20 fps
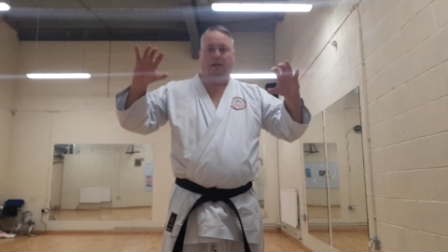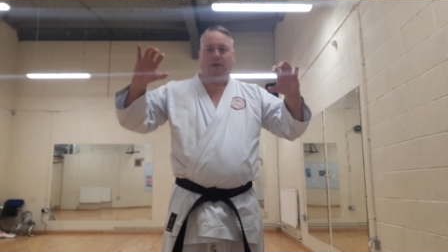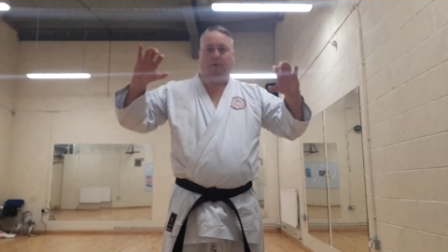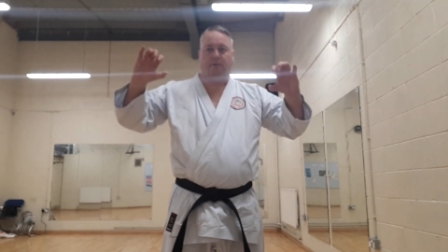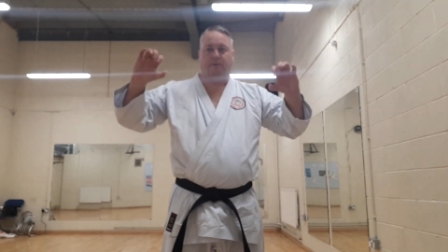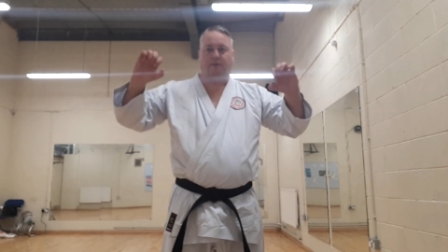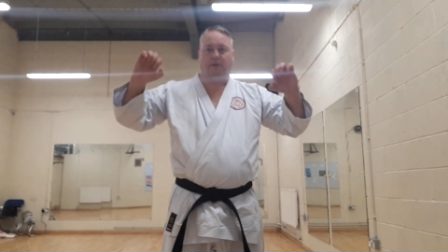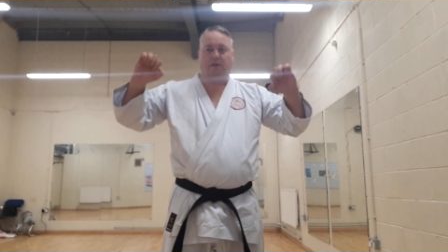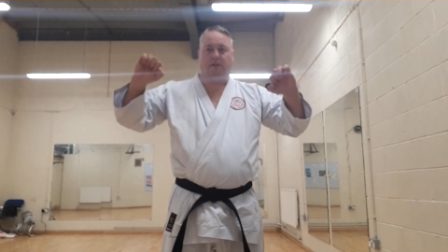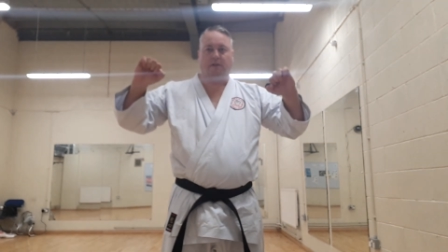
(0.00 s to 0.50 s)

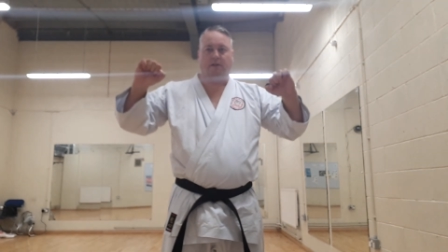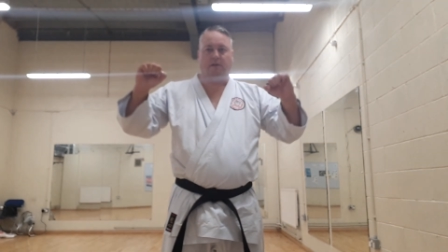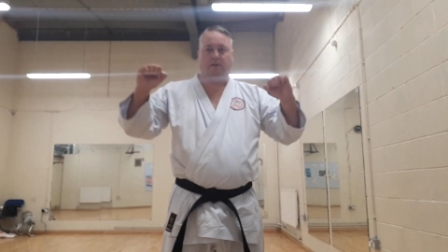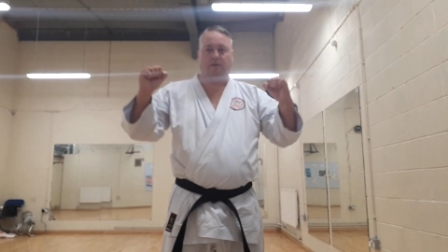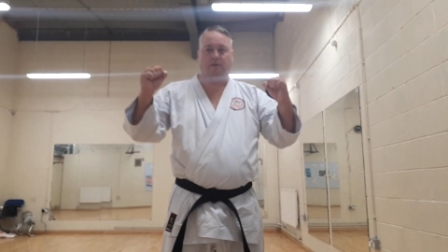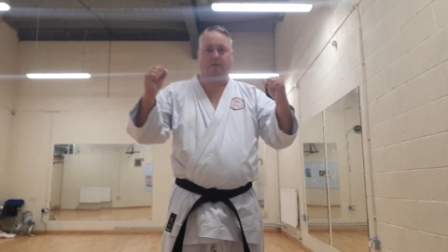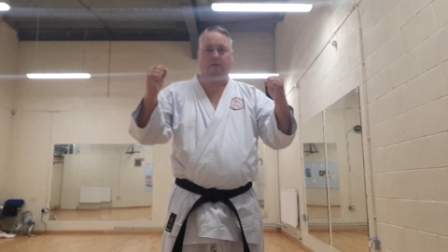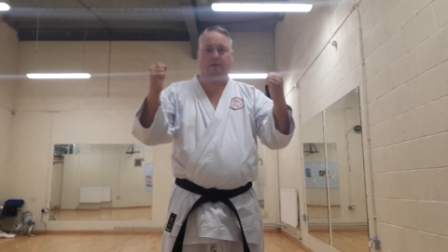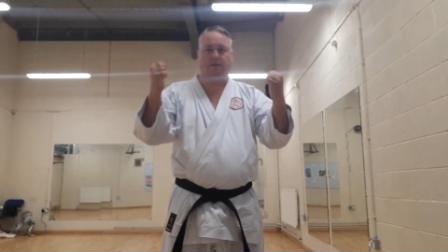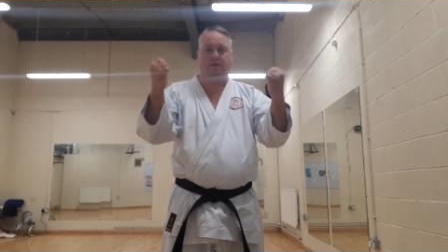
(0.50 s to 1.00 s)
We've got to
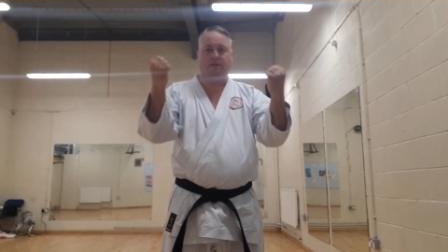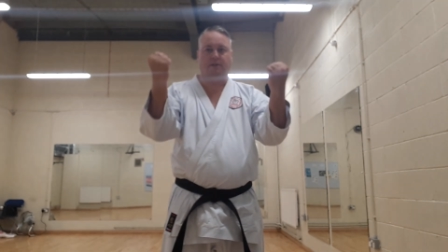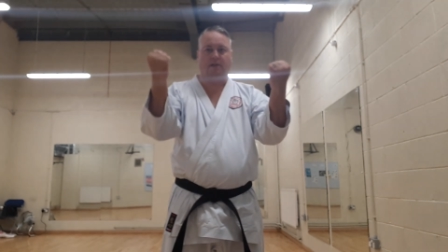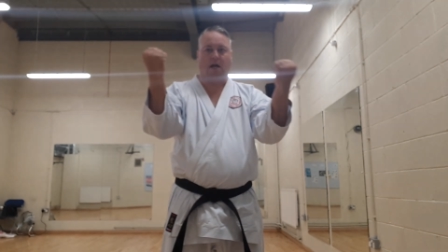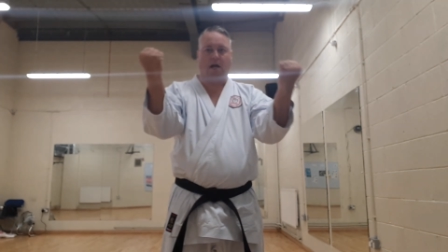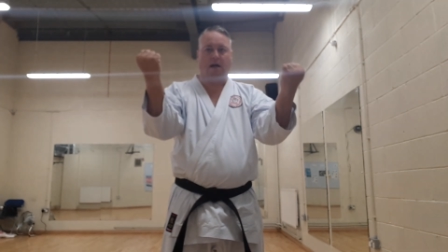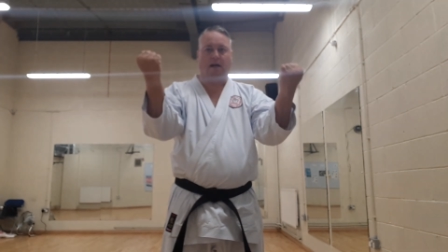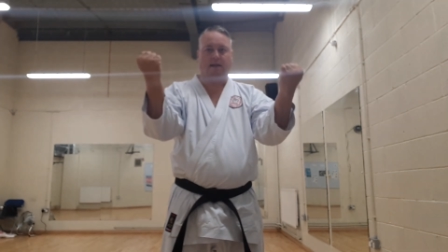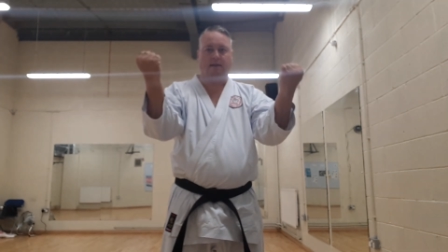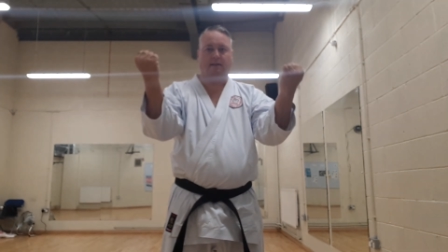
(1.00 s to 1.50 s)

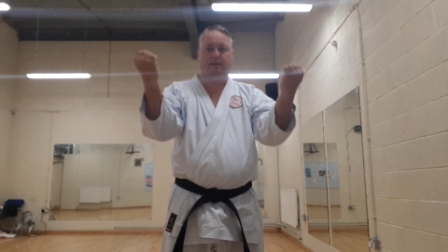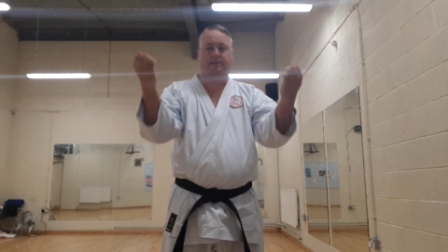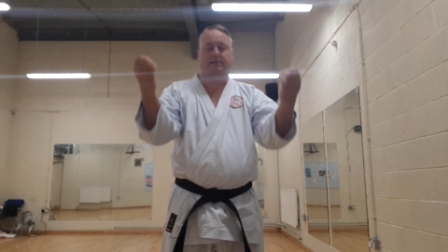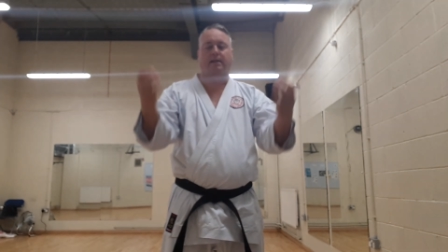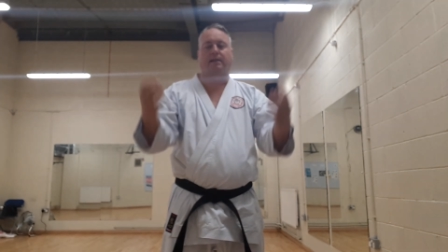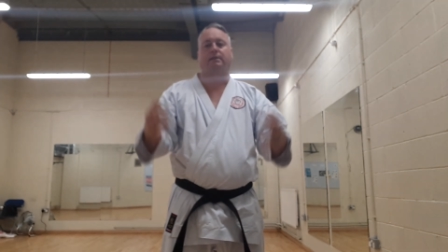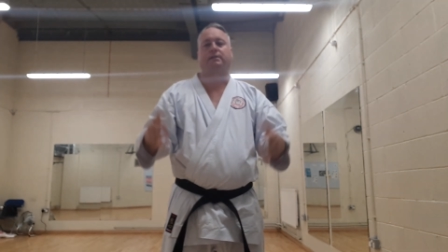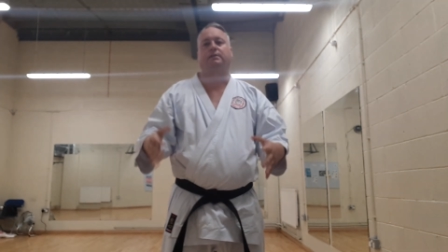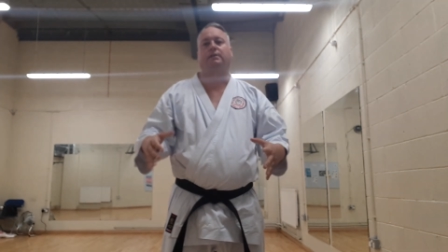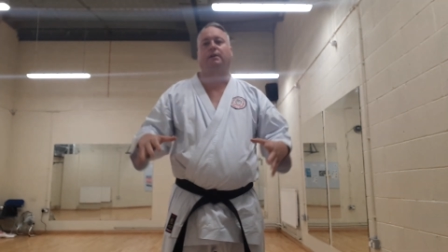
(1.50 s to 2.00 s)
tighten the
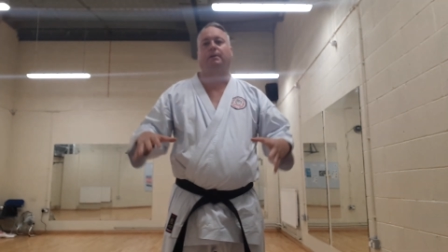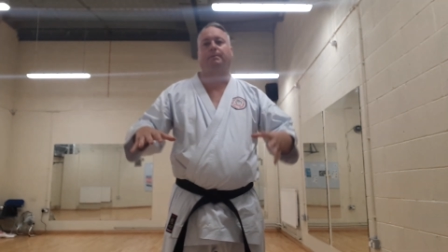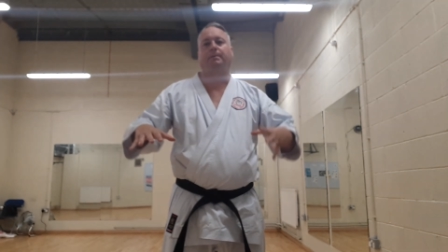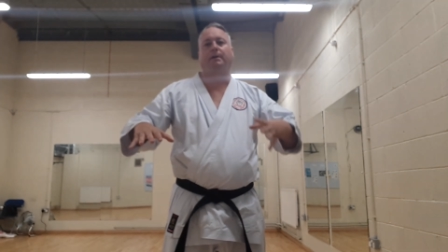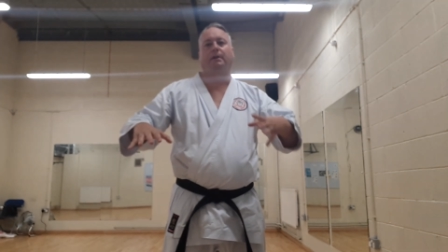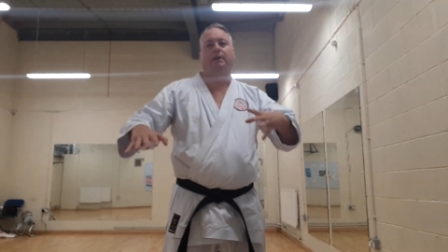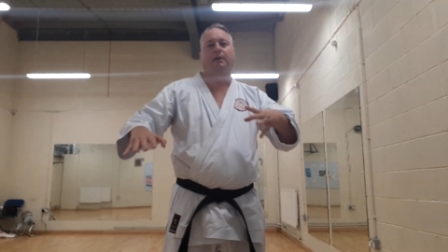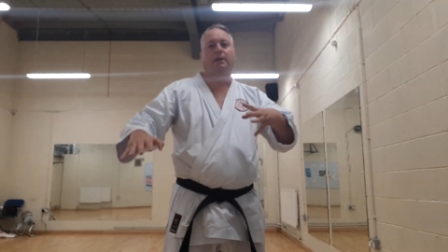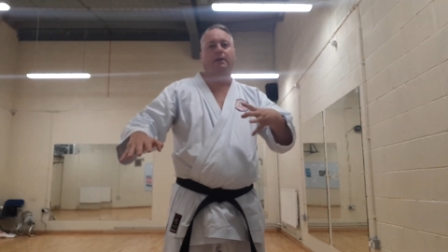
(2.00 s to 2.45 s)
stance up